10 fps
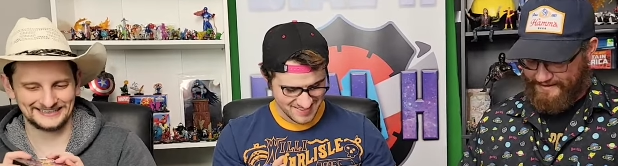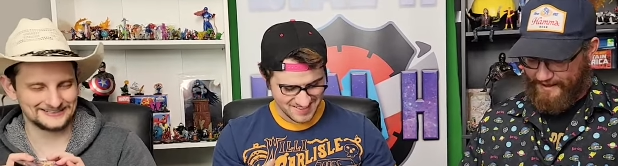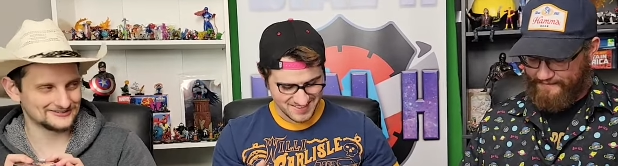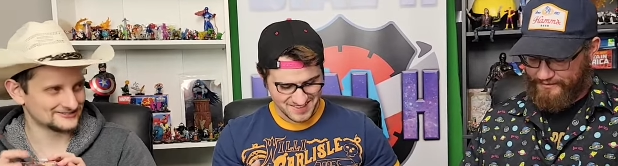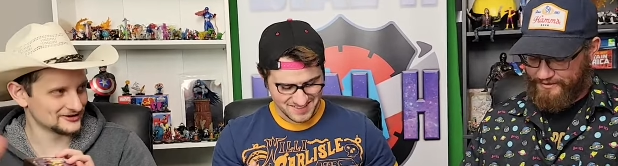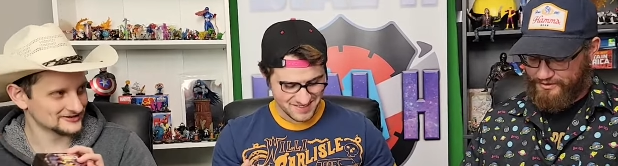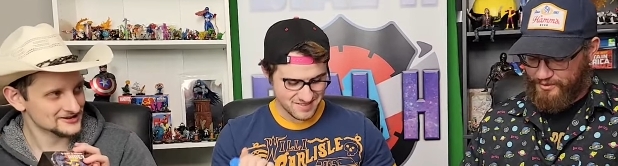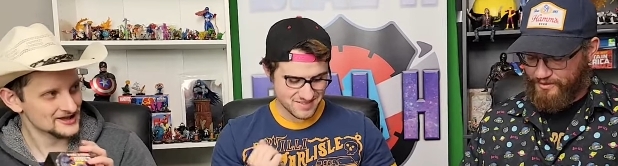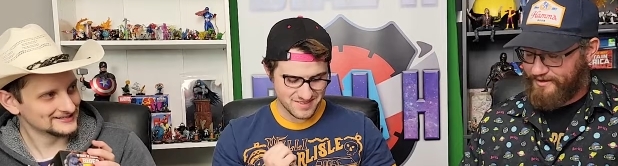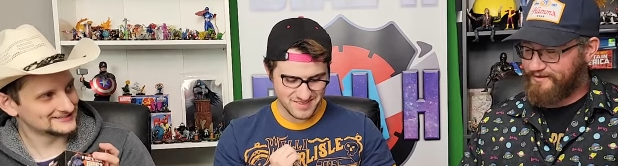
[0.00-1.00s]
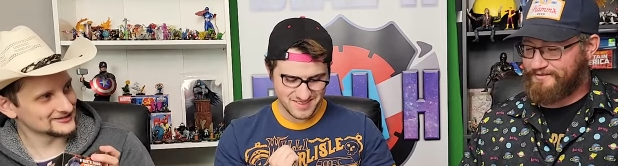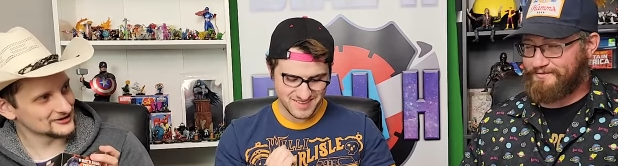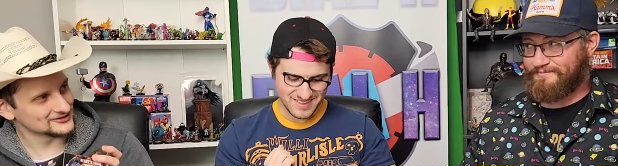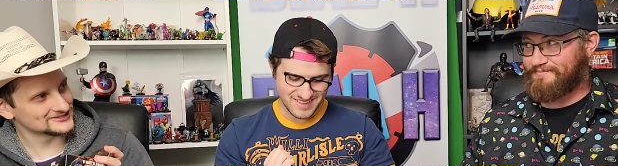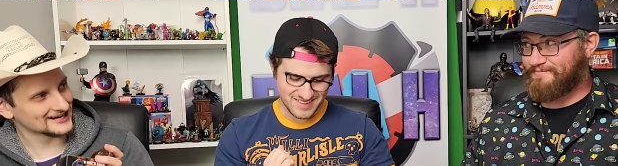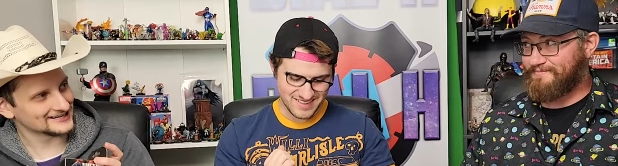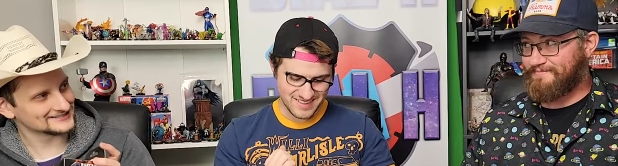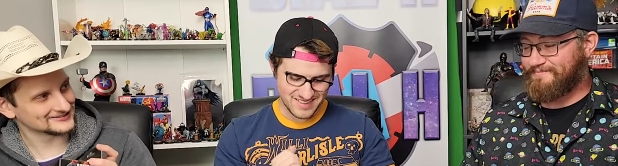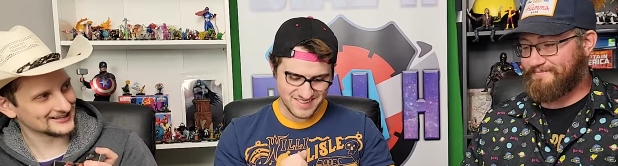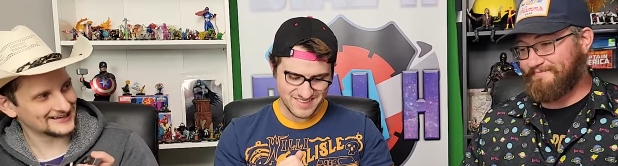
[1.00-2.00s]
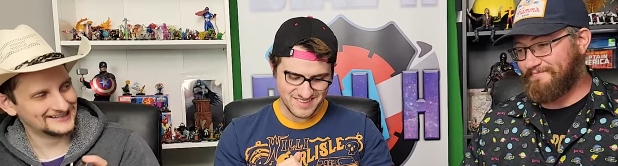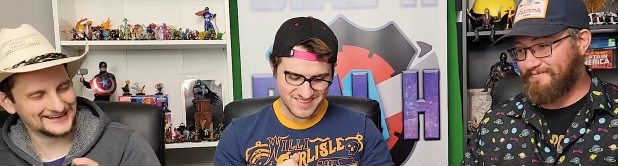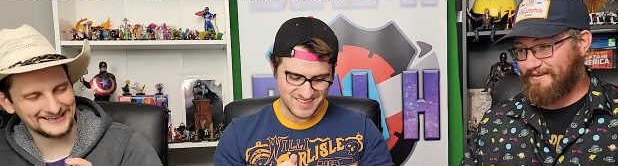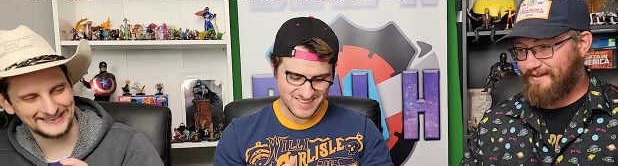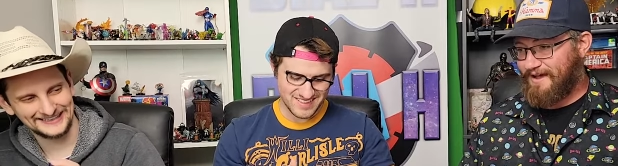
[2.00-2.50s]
Speaker 1: There's After Notorious. Zero chance of that.